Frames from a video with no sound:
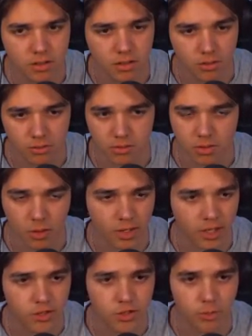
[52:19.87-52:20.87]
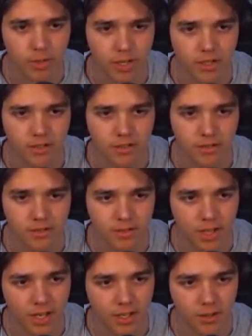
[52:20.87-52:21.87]
Oh, okay, Joe Biden.
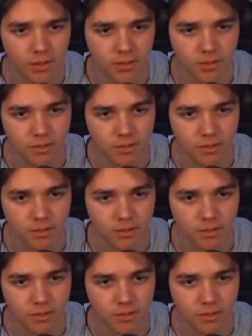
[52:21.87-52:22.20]
Thank you.